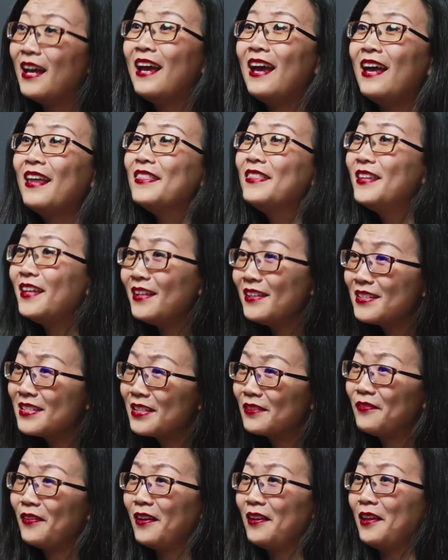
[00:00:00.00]
and then
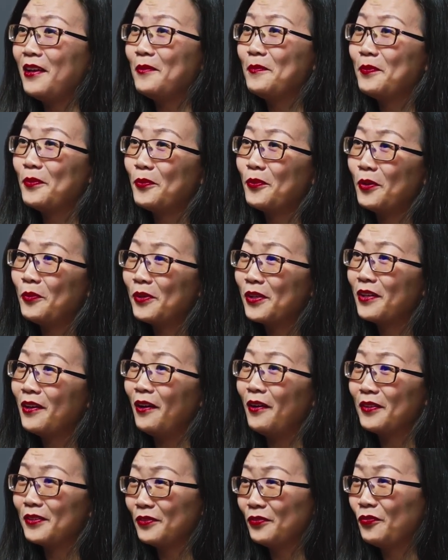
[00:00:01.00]
develop what we
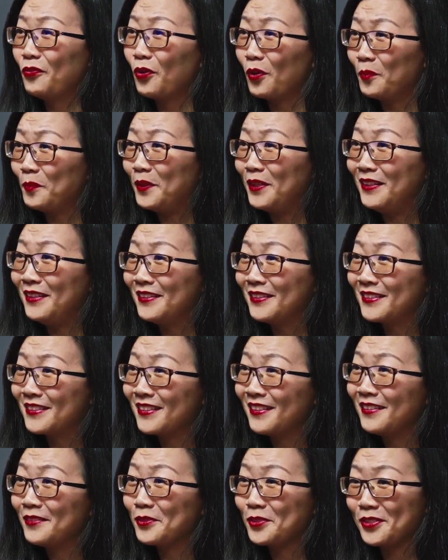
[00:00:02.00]
call the four P's,
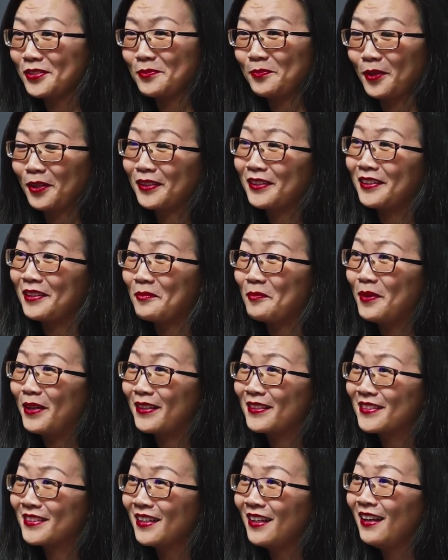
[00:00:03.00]
which is marketing
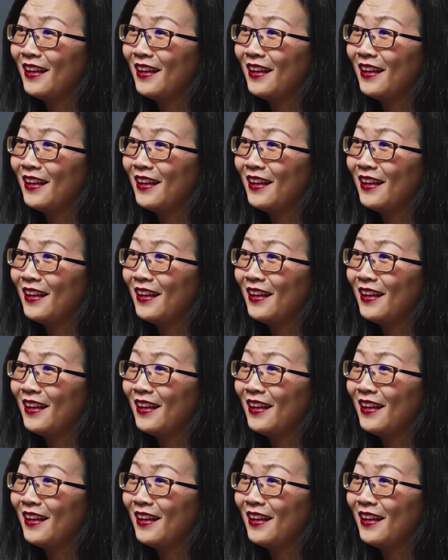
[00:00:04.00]
mix,